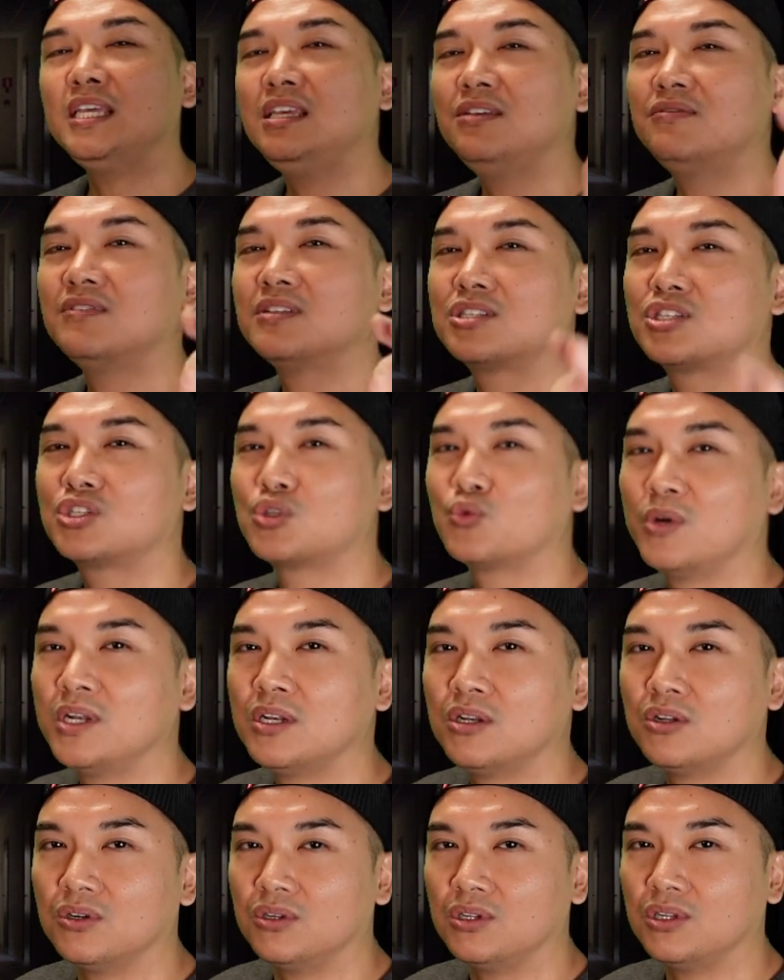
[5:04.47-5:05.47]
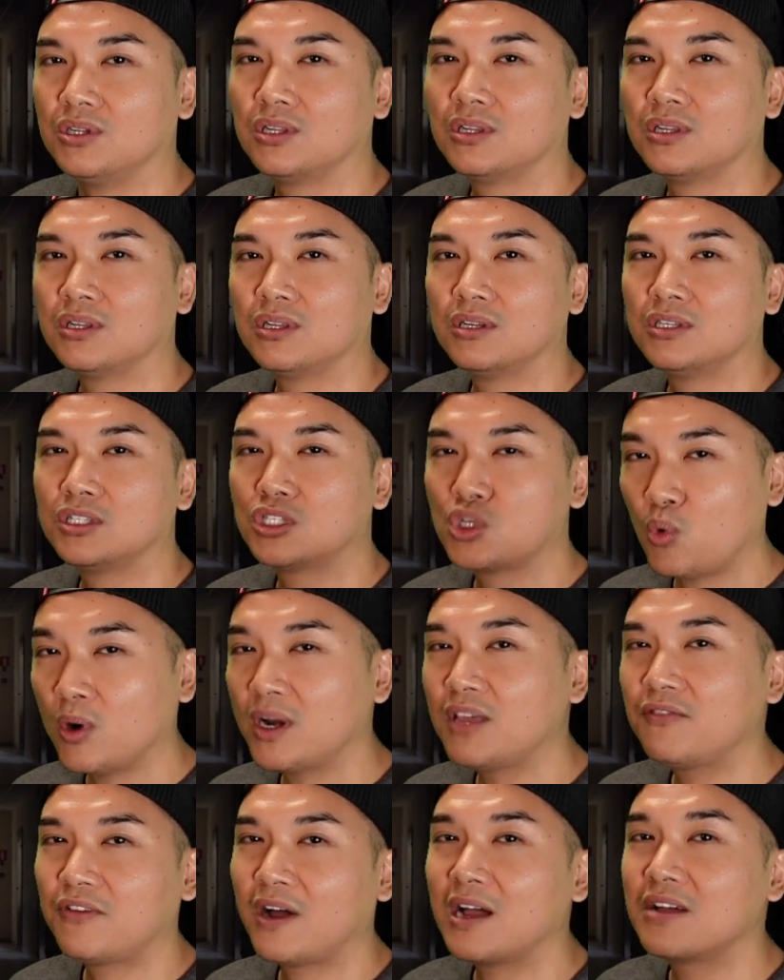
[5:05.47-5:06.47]
even swindle
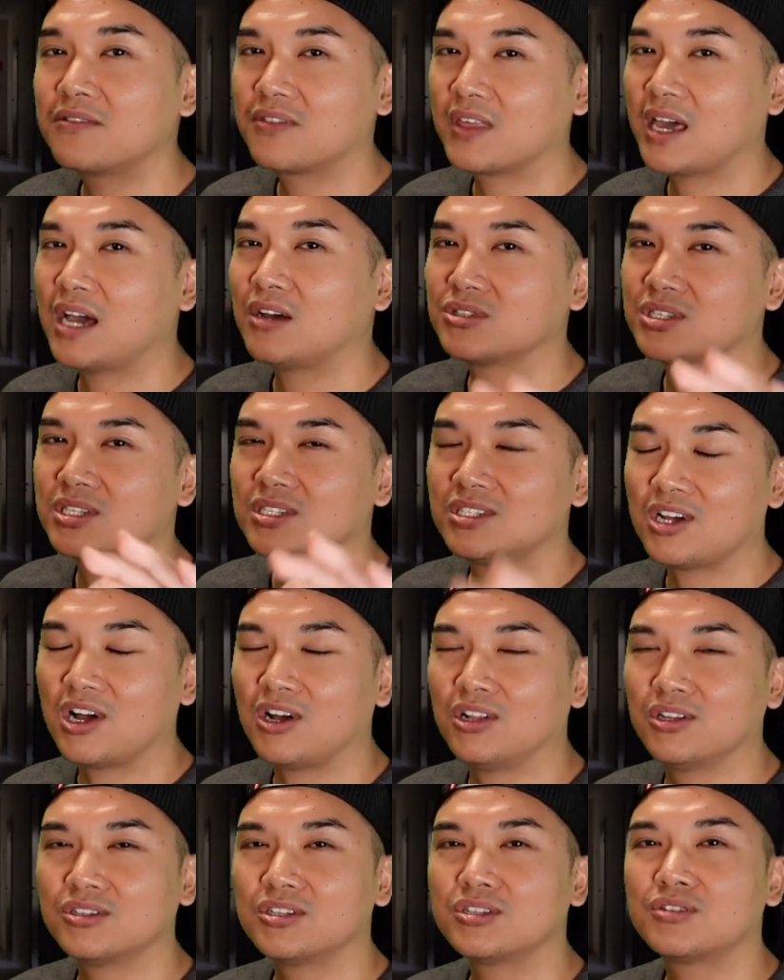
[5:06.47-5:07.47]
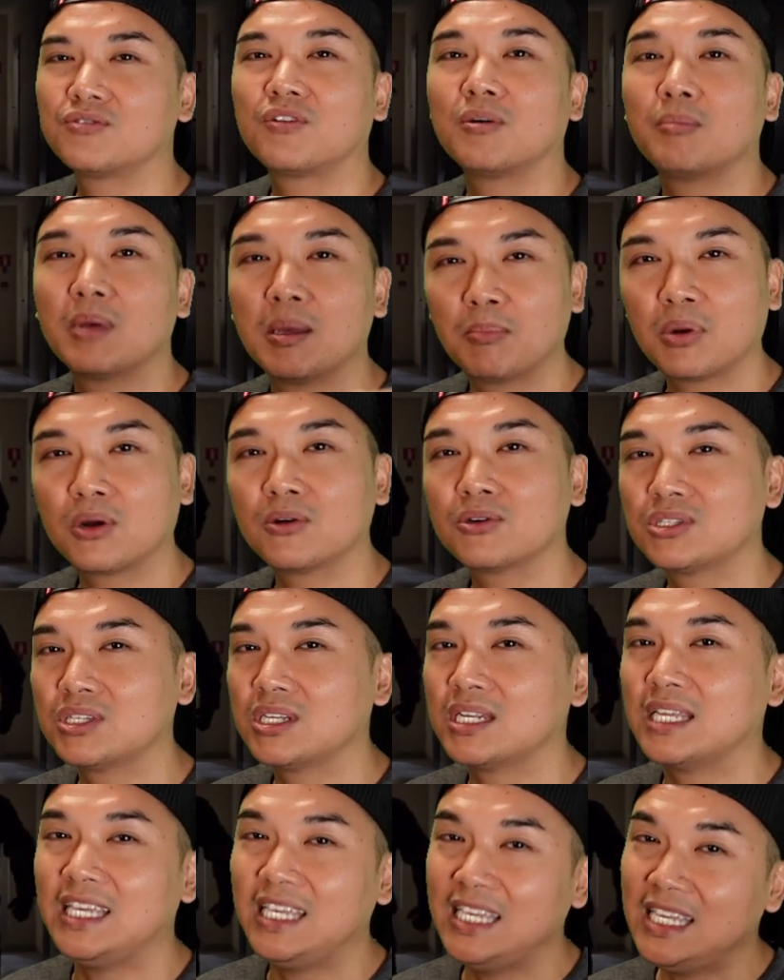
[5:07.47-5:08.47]
$25,000 from a
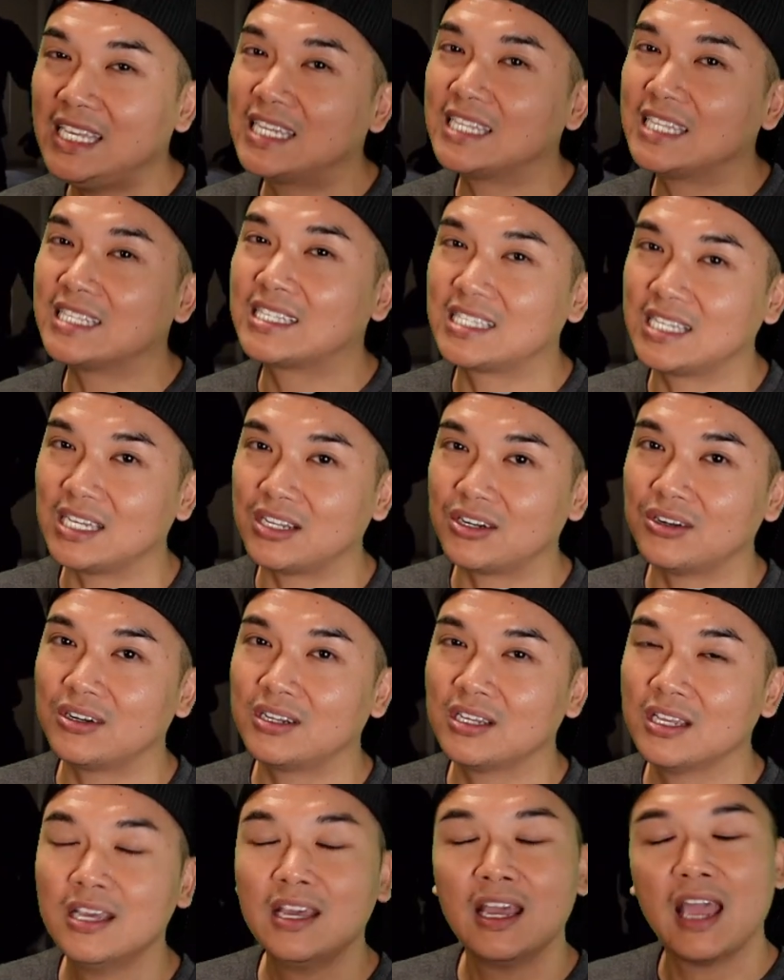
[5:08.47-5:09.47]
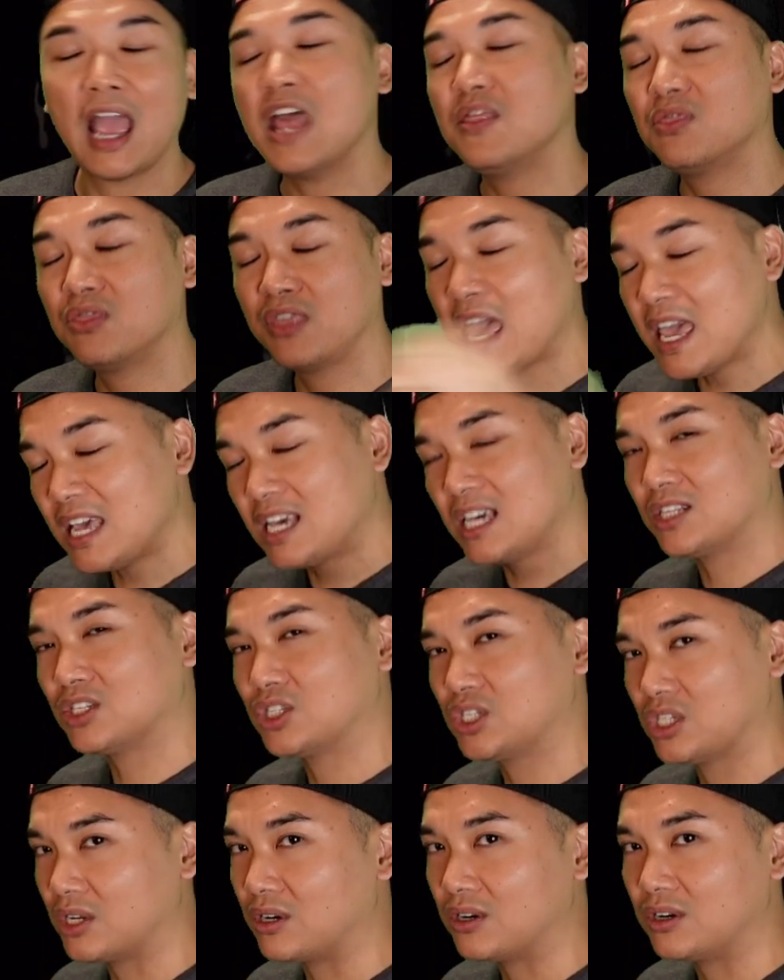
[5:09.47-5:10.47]
person he considered and they
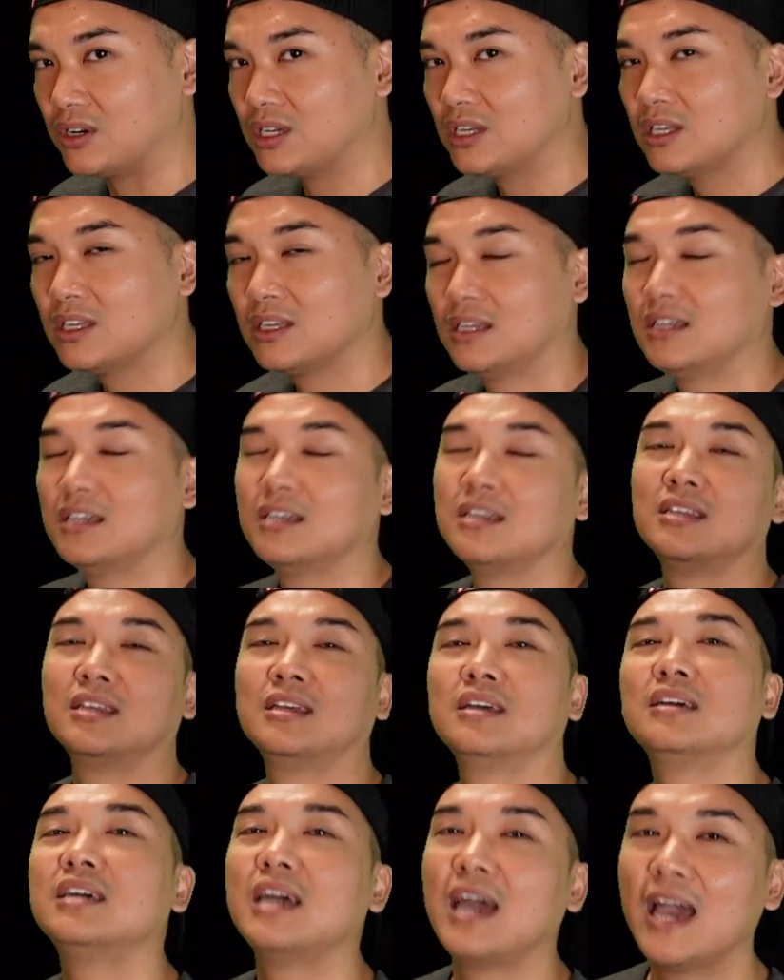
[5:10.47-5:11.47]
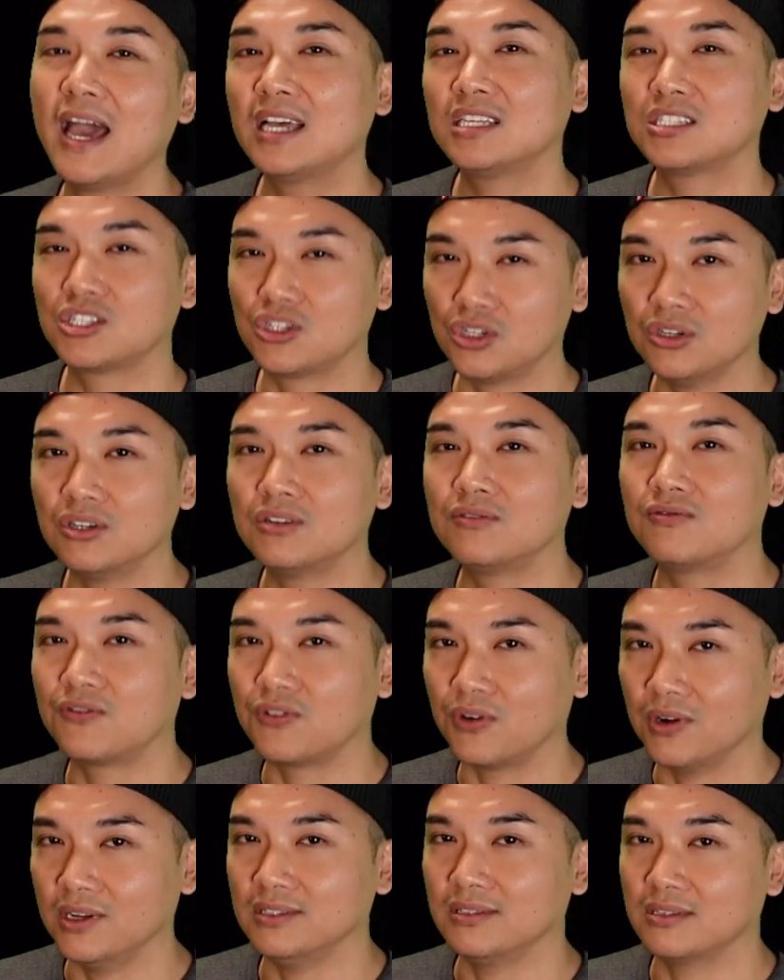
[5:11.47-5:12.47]
considered as good
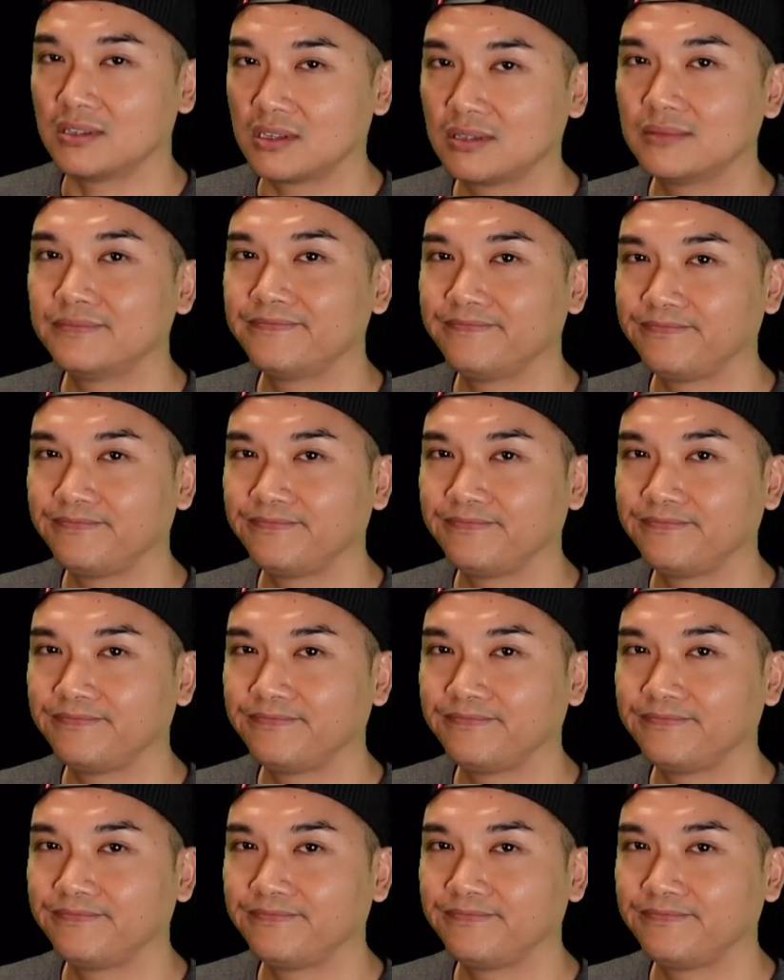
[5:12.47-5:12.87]
friends.